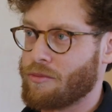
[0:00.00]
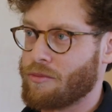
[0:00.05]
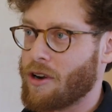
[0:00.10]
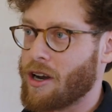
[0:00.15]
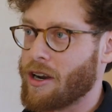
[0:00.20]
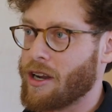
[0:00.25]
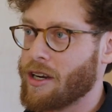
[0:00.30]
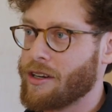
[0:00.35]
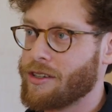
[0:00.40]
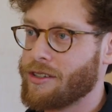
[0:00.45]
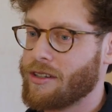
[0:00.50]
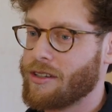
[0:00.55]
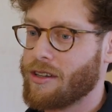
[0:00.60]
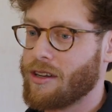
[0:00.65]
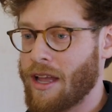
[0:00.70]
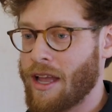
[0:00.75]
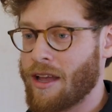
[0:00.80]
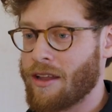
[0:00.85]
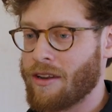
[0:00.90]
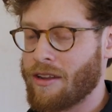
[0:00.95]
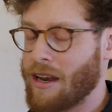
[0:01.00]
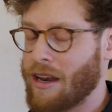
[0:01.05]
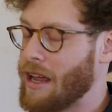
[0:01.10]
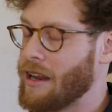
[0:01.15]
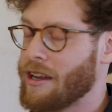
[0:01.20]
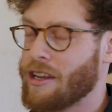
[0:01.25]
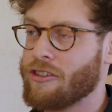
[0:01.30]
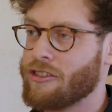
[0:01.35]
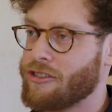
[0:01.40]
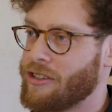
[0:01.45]
product and it
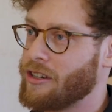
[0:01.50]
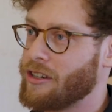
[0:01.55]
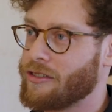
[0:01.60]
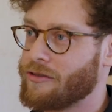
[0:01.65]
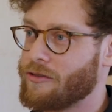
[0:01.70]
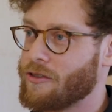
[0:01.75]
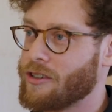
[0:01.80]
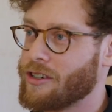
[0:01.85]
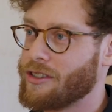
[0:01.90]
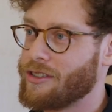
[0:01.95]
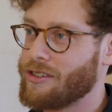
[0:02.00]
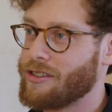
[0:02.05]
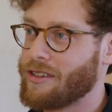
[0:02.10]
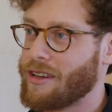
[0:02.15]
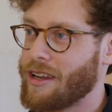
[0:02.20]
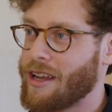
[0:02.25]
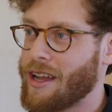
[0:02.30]
had a huge sales force.